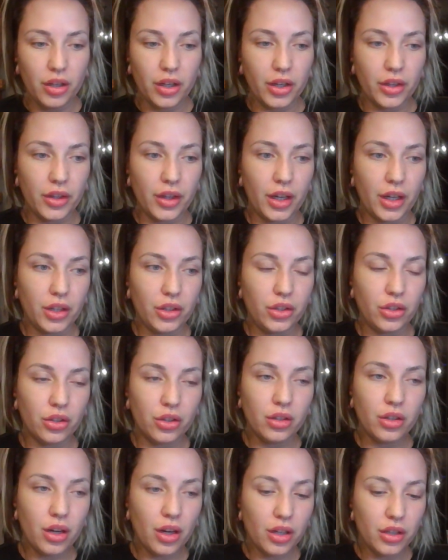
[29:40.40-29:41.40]
and that
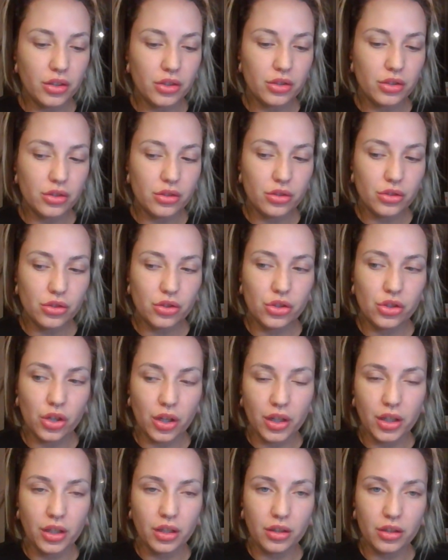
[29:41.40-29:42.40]
you're not
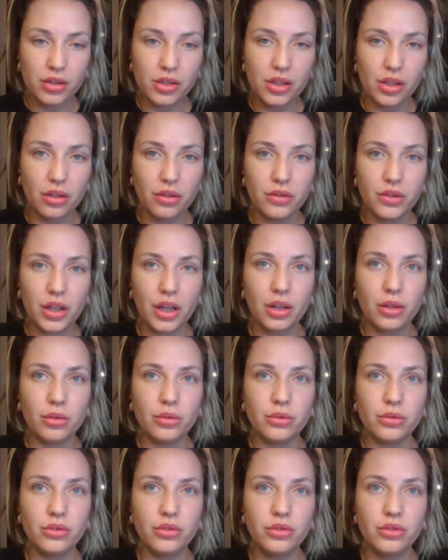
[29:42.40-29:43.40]
shutting yourself
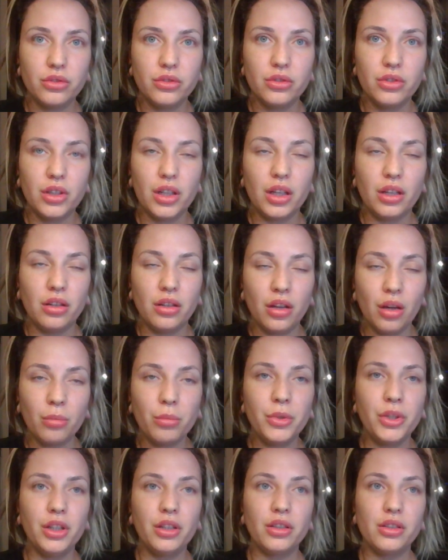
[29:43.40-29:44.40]
down and
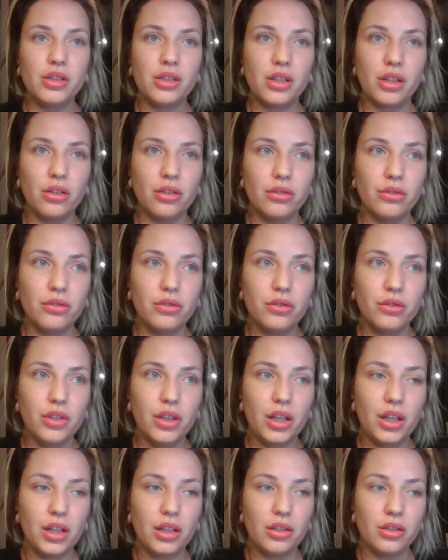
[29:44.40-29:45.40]
numbing yourself
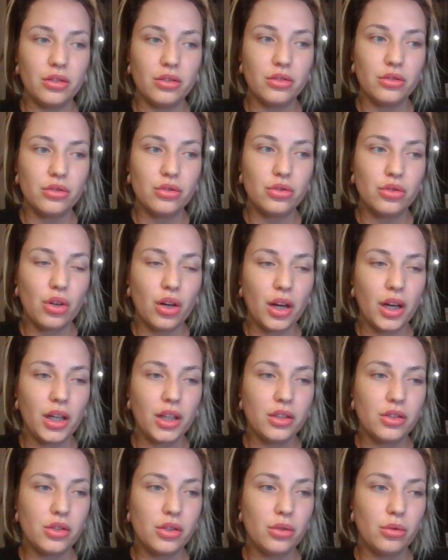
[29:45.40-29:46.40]
and
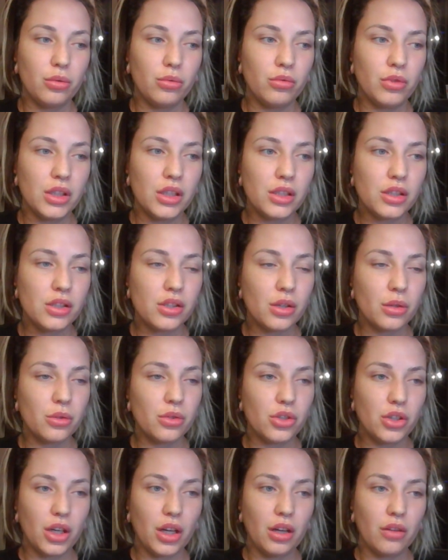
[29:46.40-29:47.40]
trying to
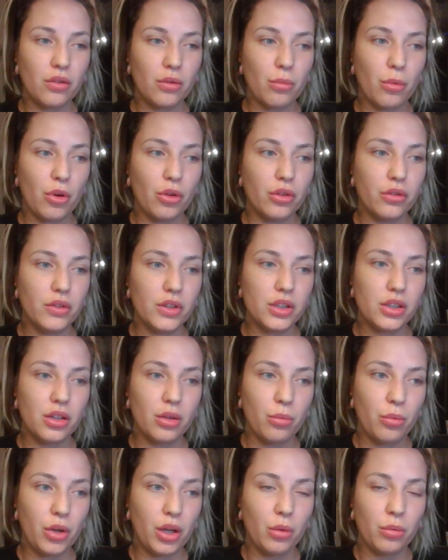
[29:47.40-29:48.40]
disassociate from all of it to
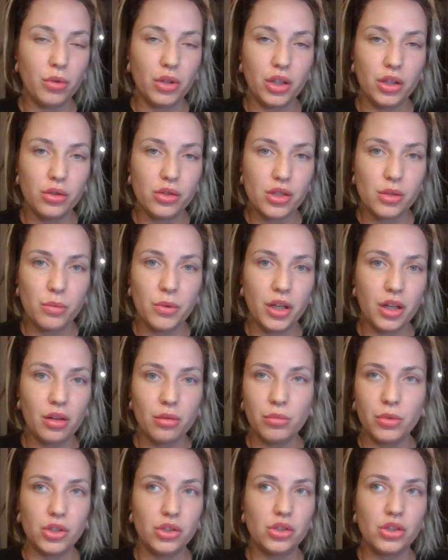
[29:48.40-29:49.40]
the point where you just
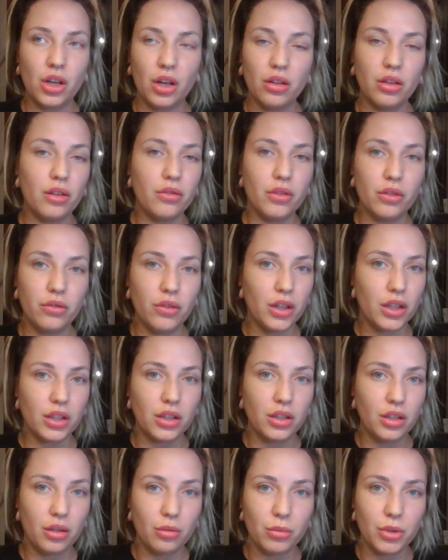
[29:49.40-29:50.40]
become a shell of a
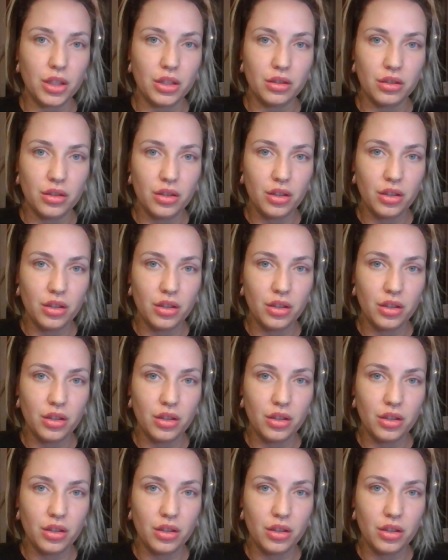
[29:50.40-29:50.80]
fucking human.